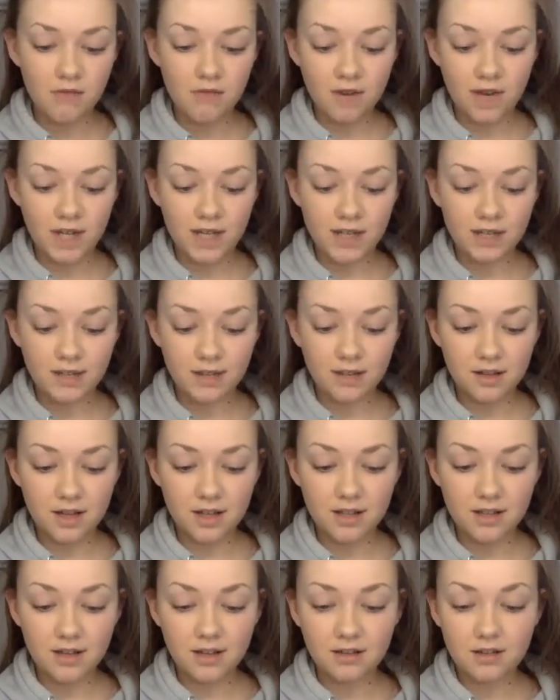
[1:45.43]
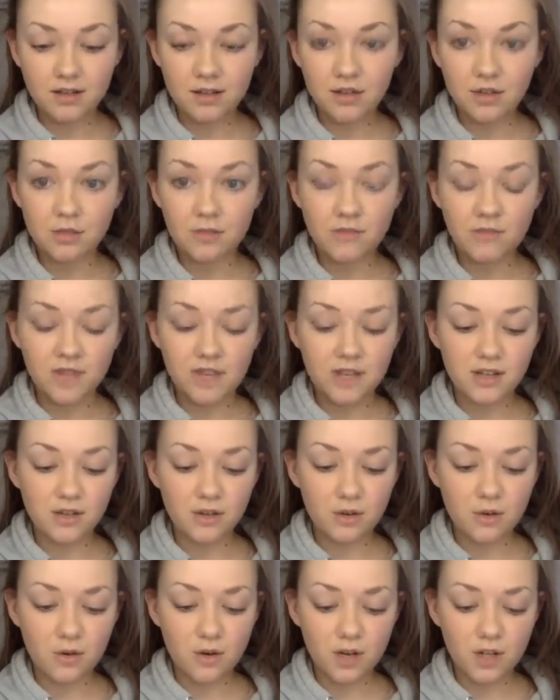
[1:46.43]
Right, let's get some of
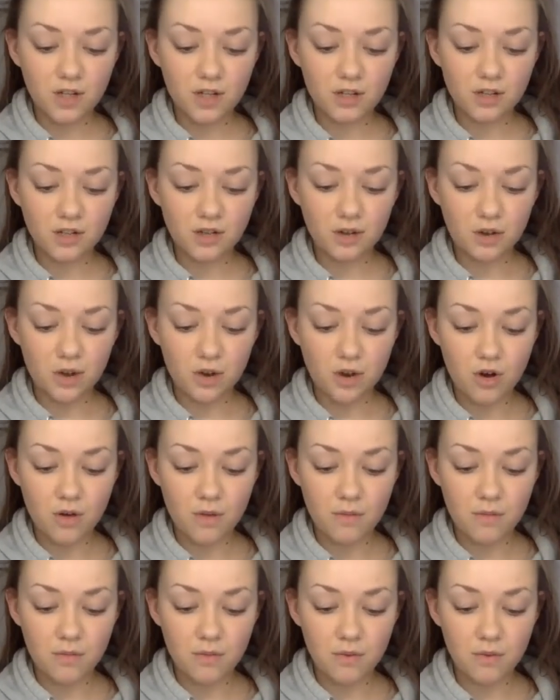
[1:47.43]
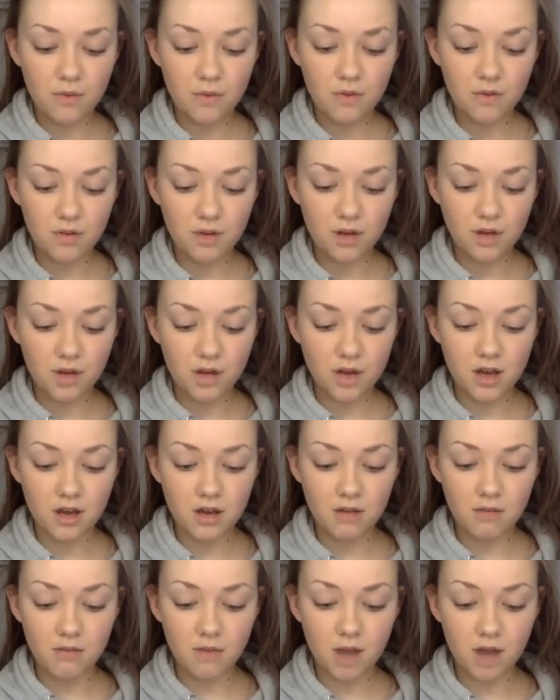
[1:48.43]
these questions up.
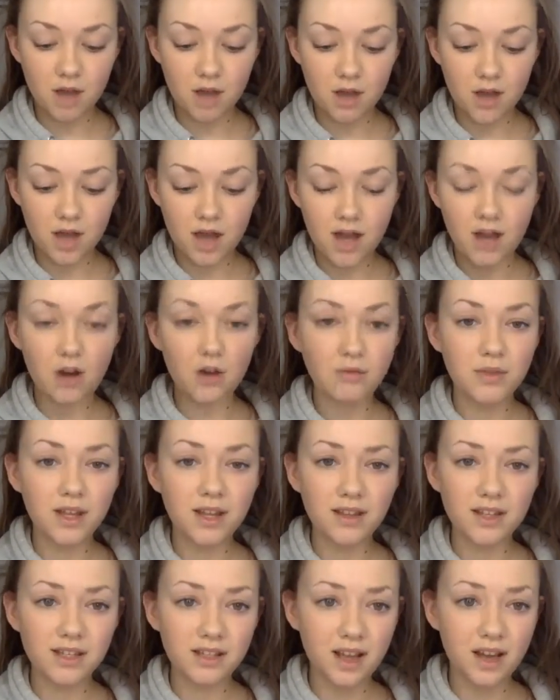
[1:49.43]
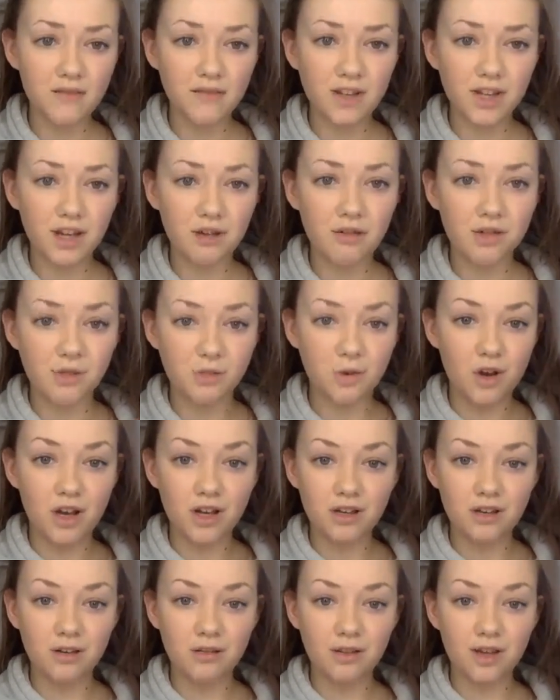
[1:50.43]
I hope that this live video is
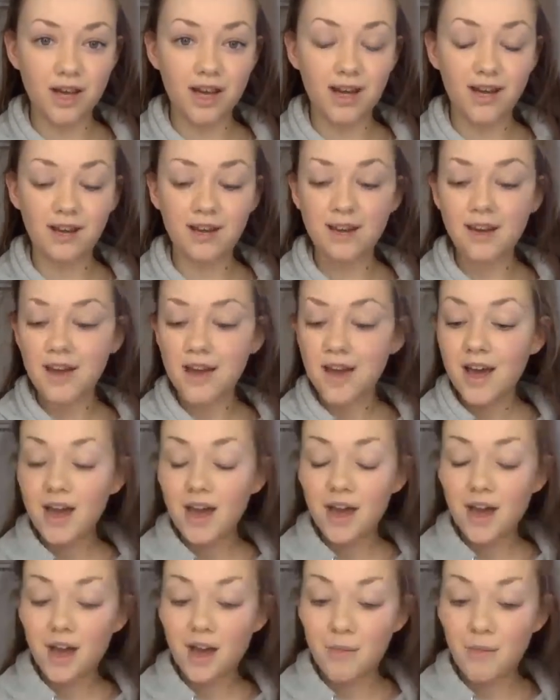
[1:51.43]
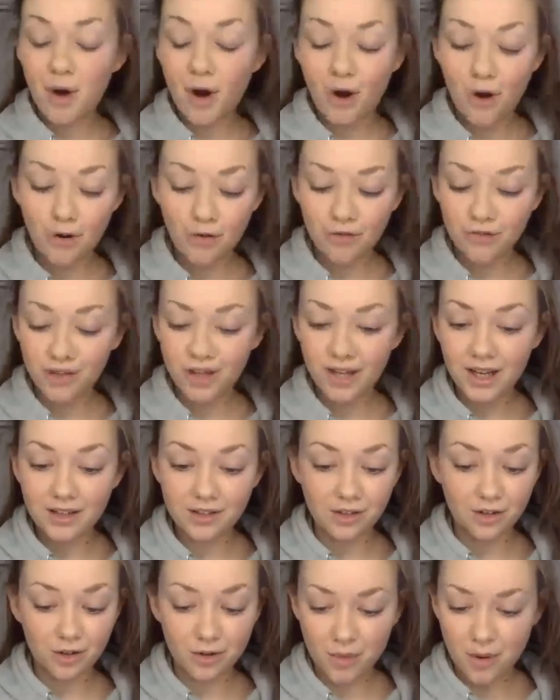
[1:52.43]
working okay. Hopefully
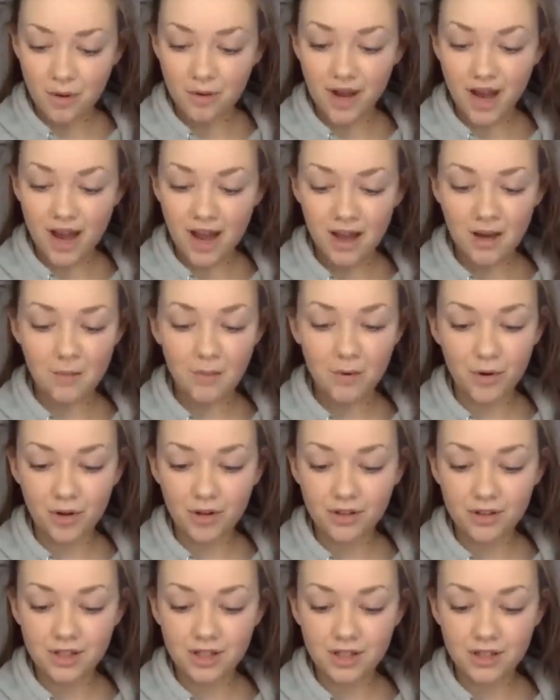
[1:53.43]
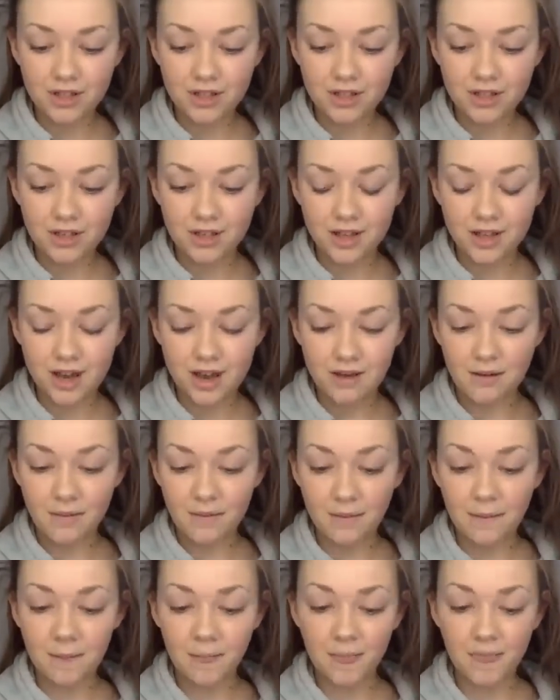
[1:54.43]
it's gone up okay, but yeah.
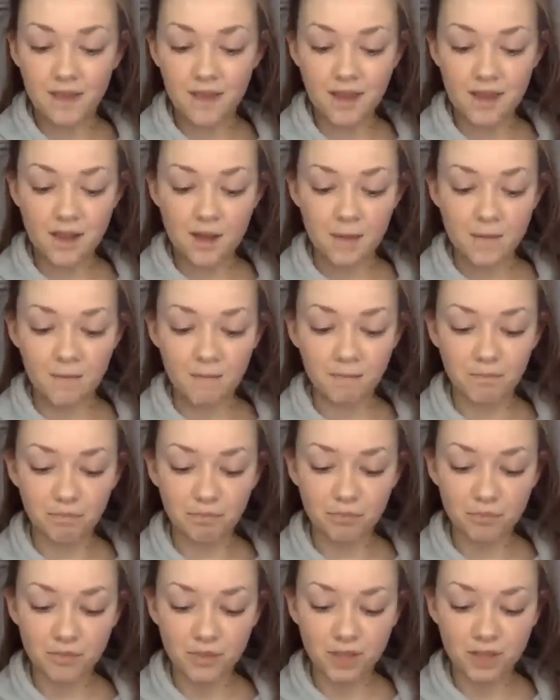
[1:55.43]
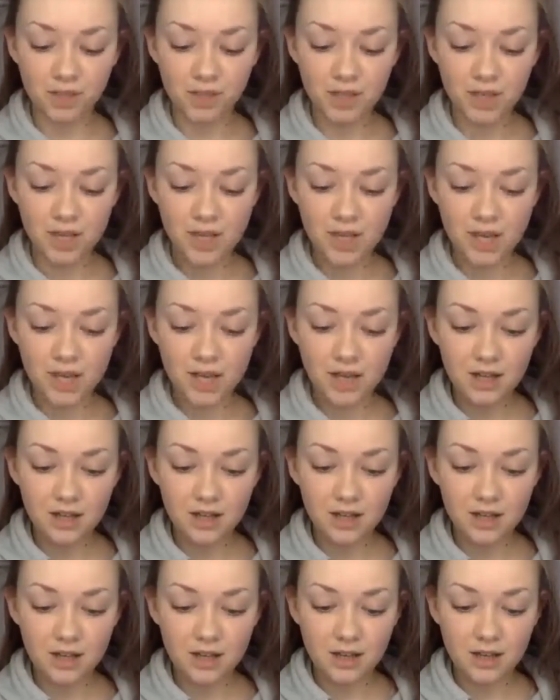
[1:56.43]
In
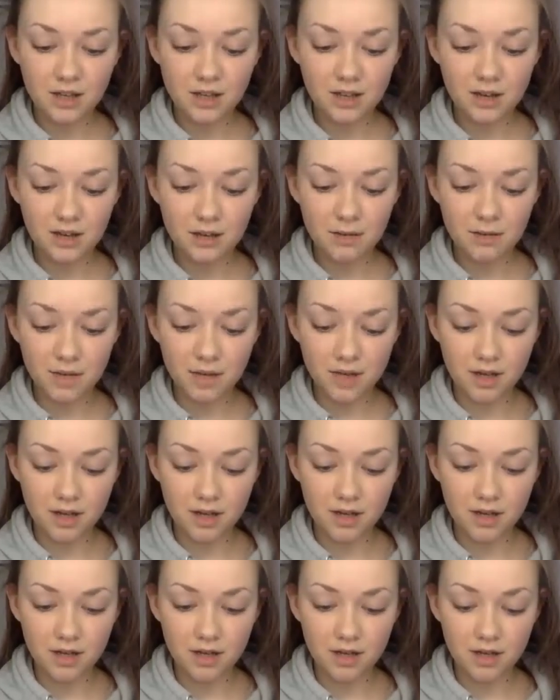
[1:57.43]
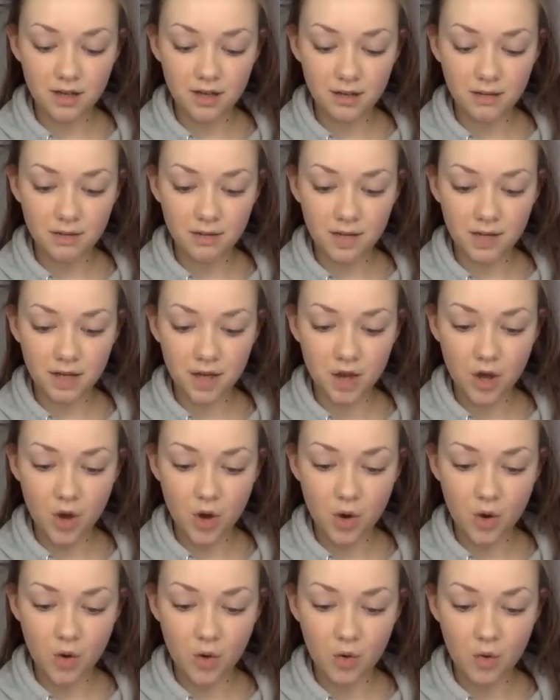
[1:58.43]
my
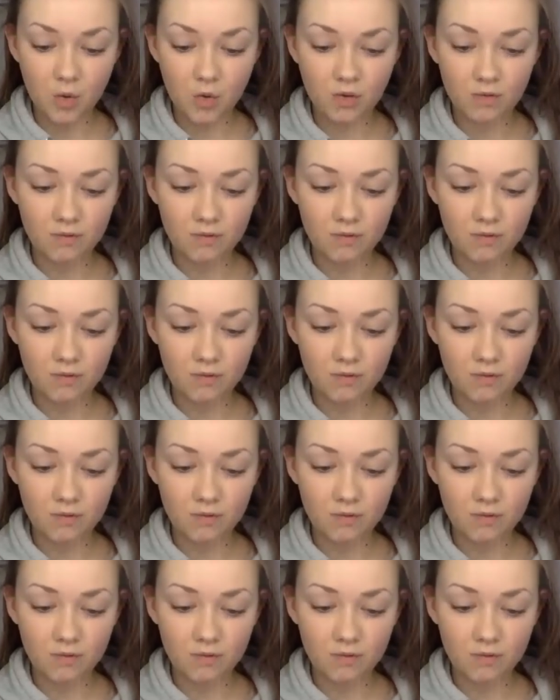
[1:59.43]
bio.